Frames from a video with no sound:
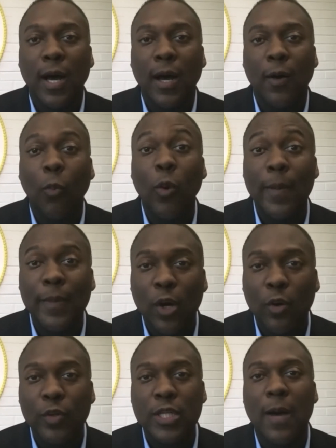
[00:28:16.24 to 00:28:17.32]

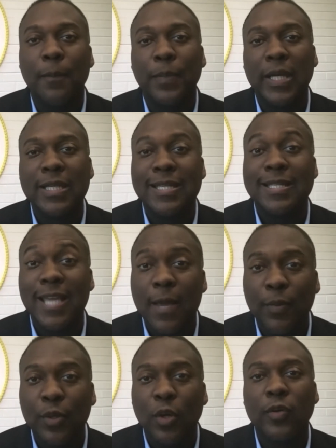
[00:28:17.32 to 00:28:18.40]
women-owned company,
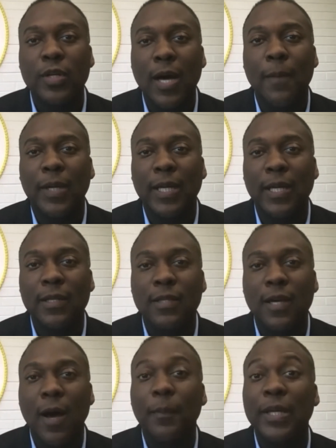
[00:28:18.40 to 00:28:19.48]
disabled-owned
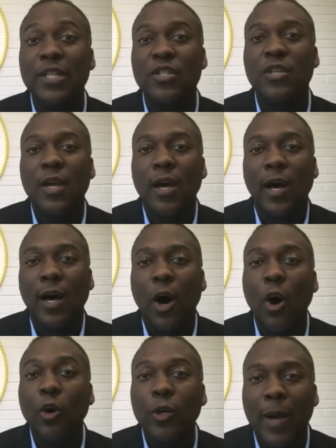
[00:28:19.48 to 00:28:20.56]
companies
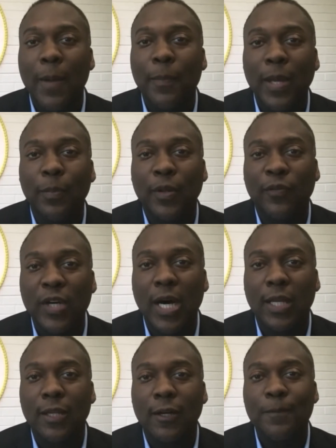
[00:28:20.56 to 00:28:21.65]
owned by people of
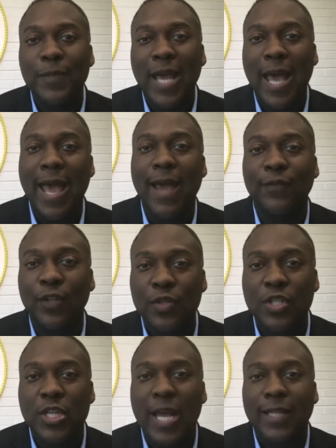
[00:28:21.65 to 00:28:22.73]
color have those
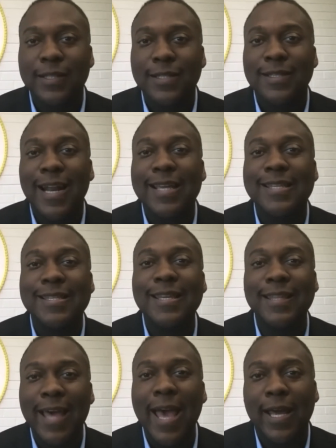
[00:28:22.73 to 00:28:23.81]
challenges. And I see
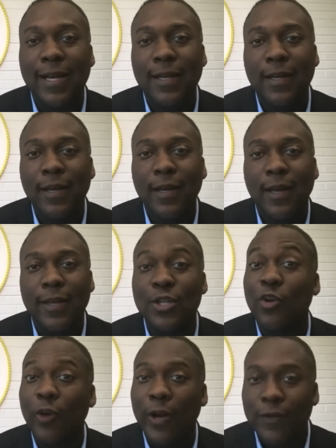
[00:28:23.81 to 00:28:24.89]
that as a
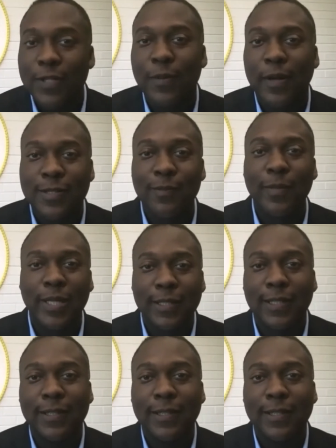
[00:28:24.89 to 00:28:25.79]
great responsibility.